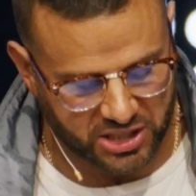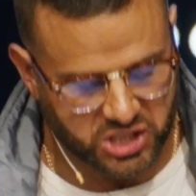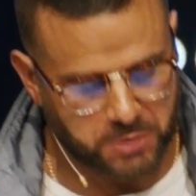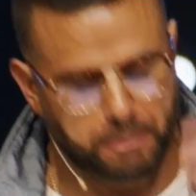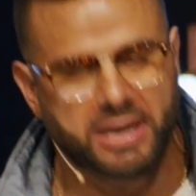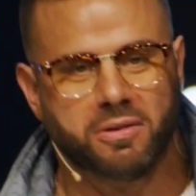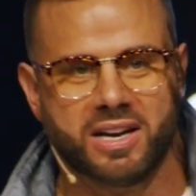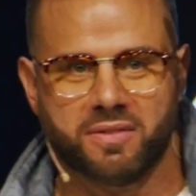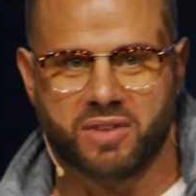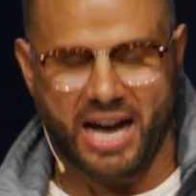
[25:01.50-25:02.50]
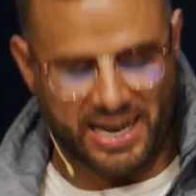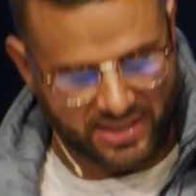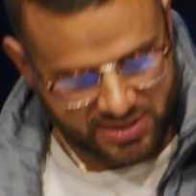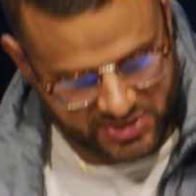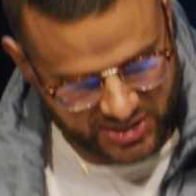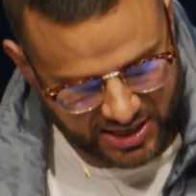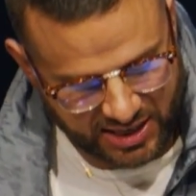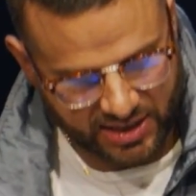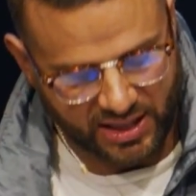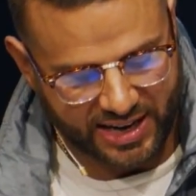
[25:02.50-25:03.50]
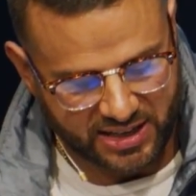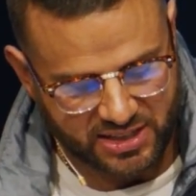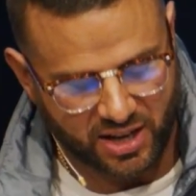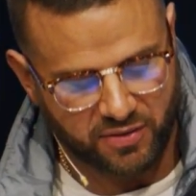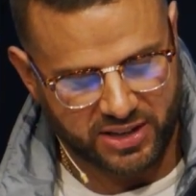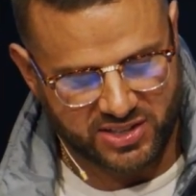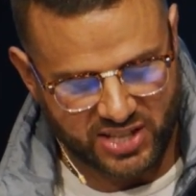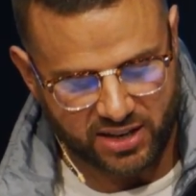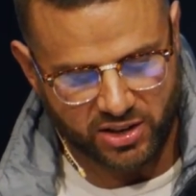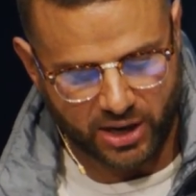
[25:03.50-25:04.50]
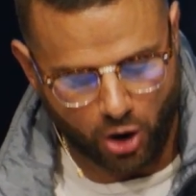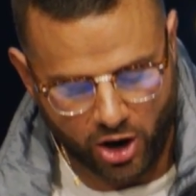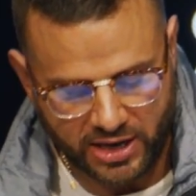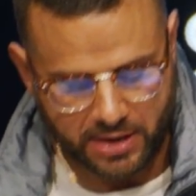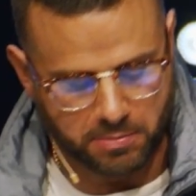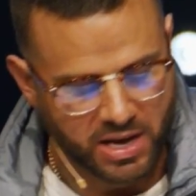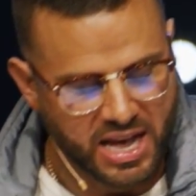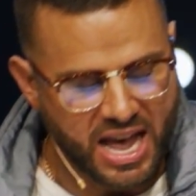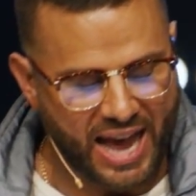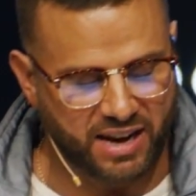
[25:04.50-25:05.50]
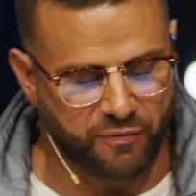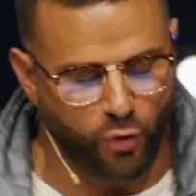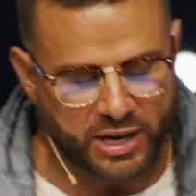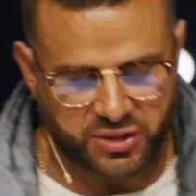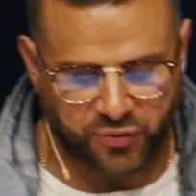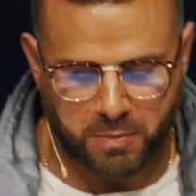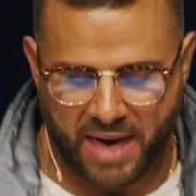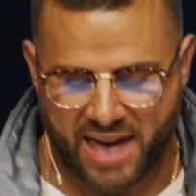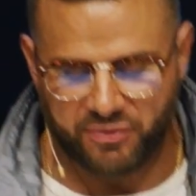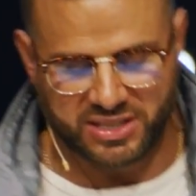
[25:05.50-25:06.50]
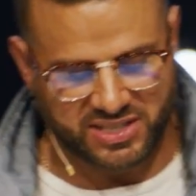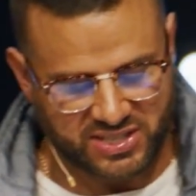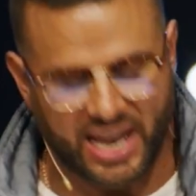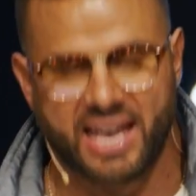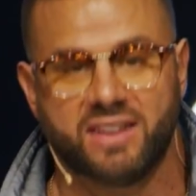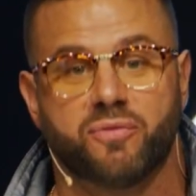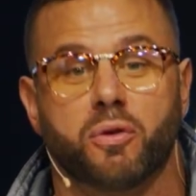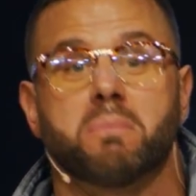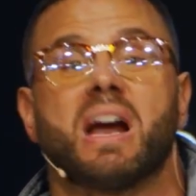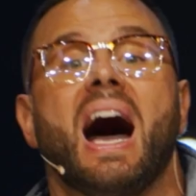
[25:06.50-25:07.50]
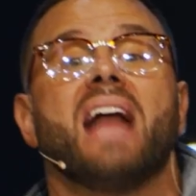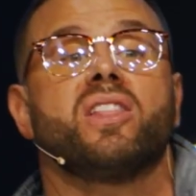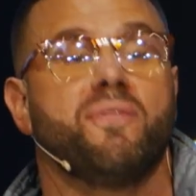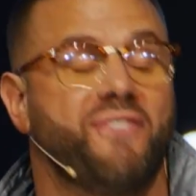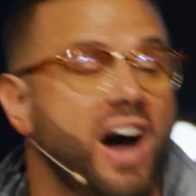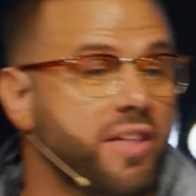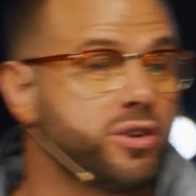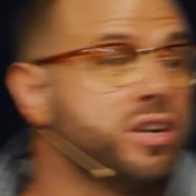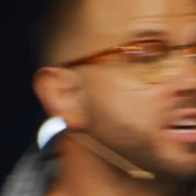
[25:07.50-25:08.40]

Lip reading: the Spirit of God descending like a dove and settling on him. And a voice from heaven said, from God the Father